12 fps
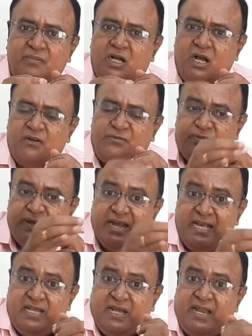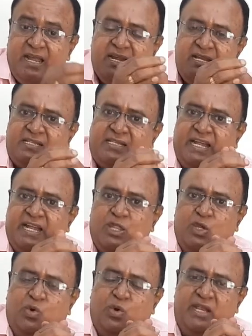of entering inside
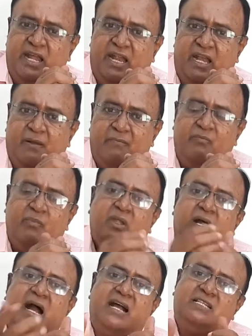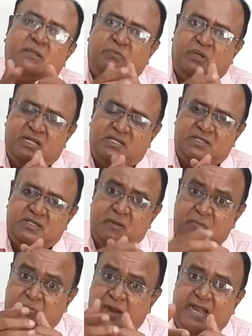the hotel, acceptance,
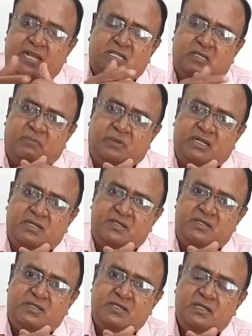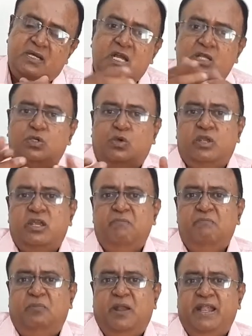implied acceptance. So
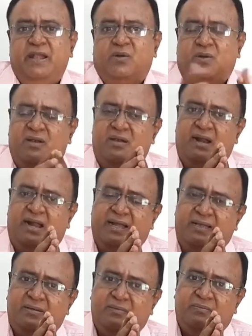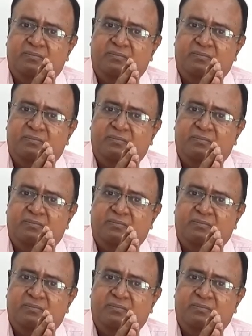implied contract.